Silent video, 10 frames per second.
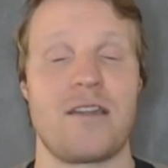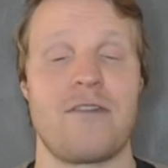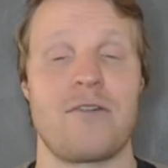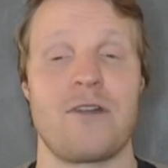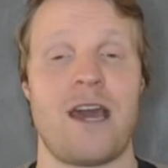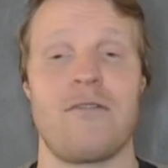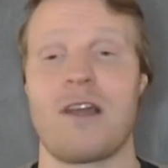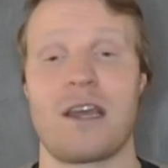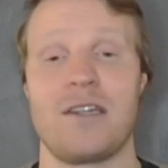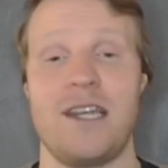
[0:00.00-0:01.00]
defender and have
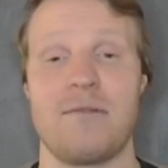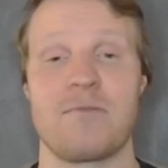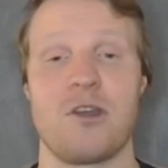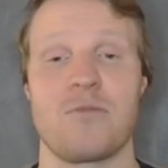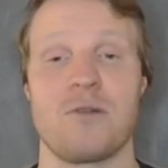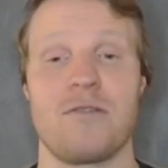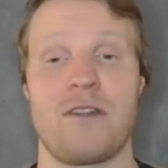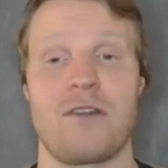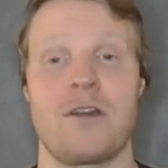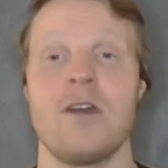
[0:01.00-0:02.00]
like a cheapest possible
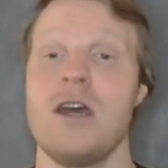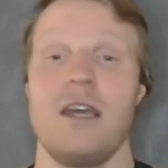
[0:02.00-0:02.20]
defender